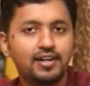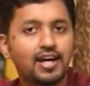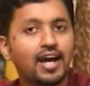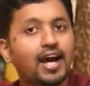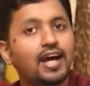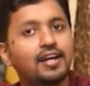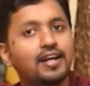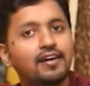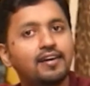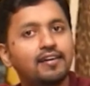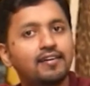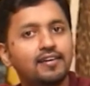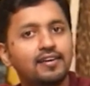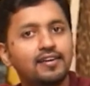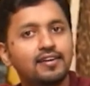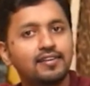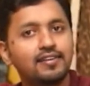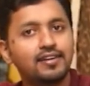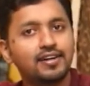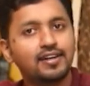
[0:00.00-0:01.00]
And
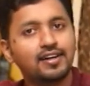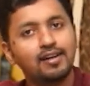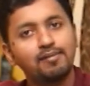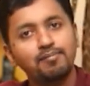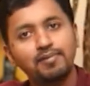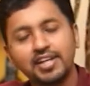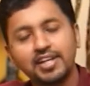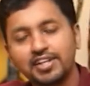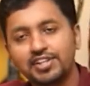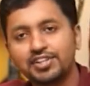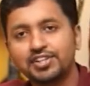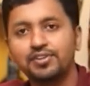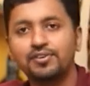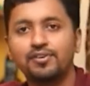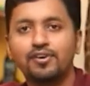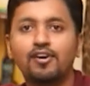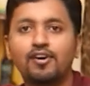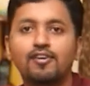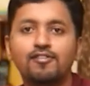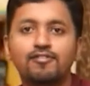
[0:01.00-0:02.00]
the
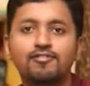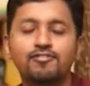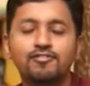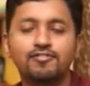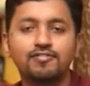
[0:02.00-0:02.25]
culmination of